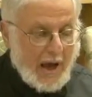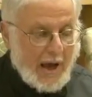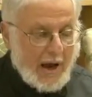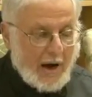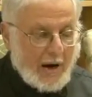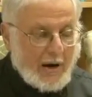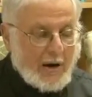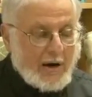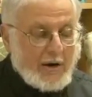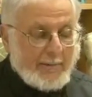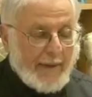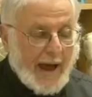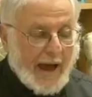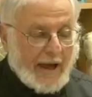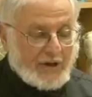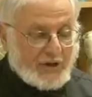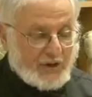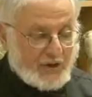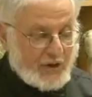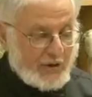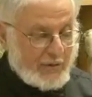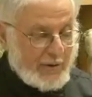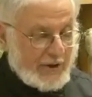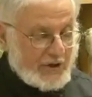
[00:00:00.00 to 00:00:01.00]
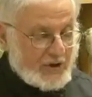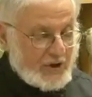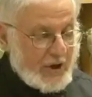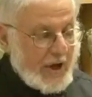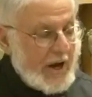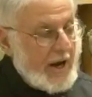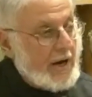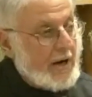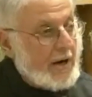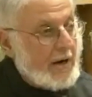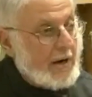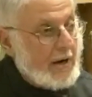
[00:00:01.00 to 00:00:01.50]
Her master is
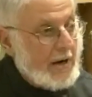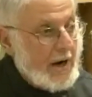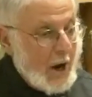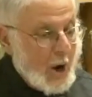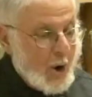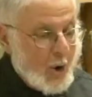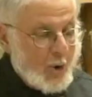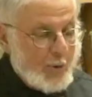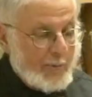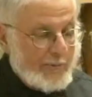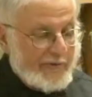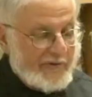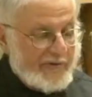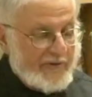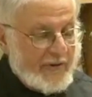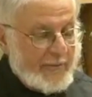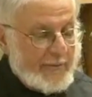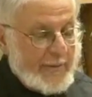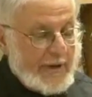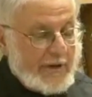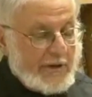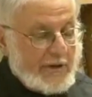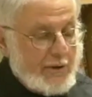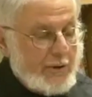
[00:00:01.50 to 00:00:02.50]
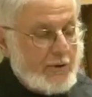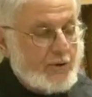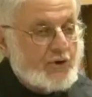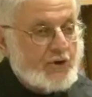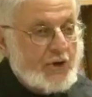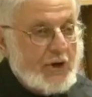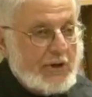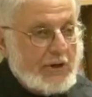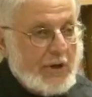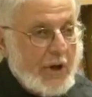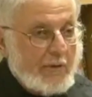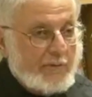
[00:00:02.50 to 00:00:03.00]
there, whom familiar
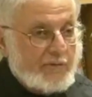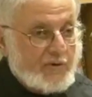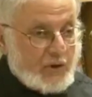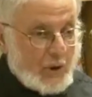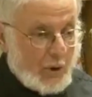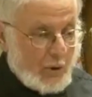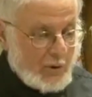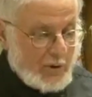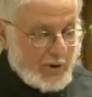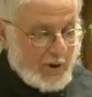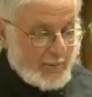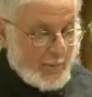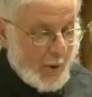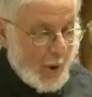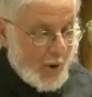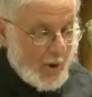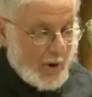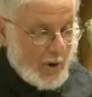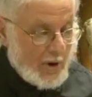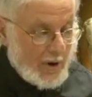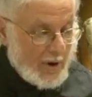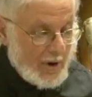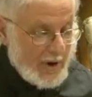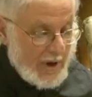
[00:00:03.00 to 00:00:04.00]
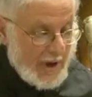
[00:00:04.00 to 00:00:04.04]
she loves all the more.